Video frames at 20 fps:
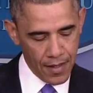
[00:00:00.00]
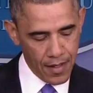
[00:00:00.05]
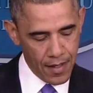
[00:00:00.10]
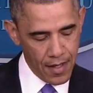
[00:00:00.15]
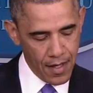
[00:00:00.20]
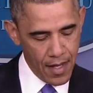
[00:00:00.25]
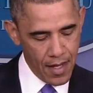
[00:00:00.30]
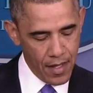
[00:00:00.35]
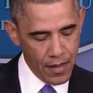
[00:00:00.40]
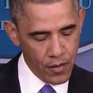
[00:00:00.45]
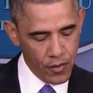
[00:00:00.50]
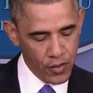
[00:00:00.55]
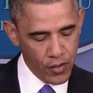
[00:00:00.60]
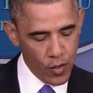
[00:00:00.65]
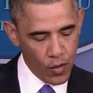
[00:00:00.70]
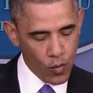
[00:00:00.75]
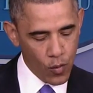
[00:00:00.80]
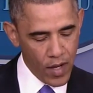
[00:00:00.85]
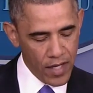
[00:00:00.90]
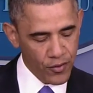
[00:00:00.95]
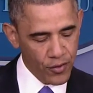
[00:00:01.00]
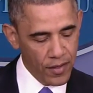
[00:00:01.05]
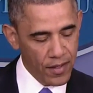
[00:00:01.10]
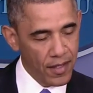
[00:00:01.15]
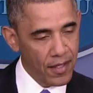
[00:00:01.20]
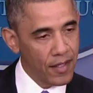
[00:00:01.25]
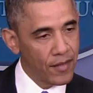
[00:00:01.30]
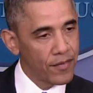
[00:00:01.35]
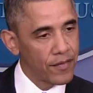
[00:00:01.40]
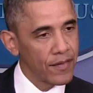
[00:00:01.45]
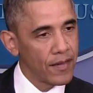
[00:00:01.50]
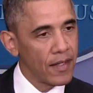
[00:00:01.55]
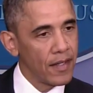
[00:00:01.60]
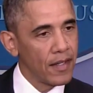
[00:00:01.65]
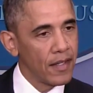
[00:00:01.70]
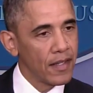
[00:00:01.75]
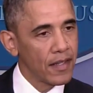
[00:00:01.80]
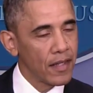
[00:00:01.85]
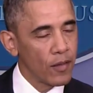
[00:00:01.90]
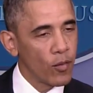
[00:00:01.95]
And there's no question that if
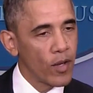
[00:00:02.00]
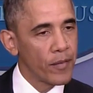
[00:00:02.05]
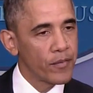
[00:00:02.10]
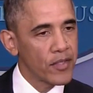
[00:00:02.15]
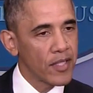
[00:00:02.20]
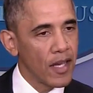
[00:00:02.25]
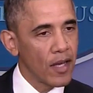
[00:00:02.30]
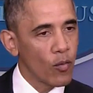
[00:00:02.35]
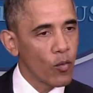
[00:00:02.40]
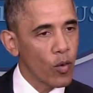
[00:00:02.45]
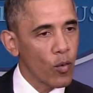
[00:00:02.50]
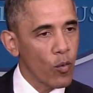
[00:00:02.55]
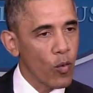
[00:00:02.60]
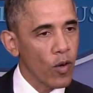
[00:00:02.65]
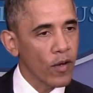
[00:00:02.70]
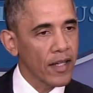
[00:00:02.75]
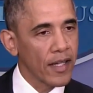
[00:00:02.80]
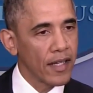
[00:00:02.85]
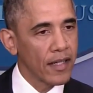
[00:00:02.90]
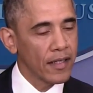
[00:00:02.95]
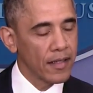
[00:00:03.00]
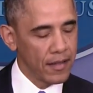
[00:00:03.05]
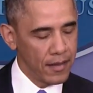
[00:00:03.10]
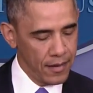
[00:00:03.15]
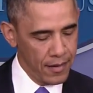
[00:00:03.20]
the website were working